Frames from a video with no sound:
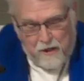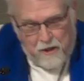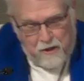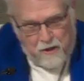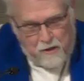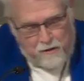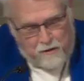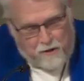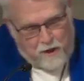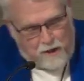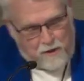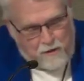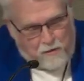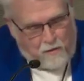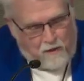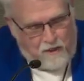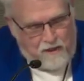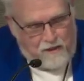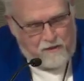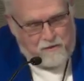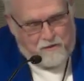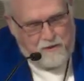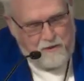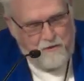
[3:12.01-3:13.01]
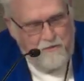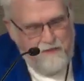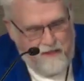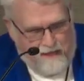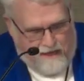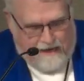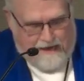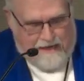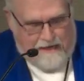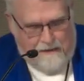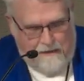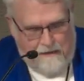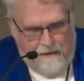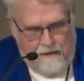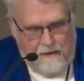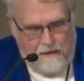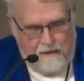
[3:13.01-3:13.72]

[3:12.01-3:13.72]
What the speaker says: you just want to do that.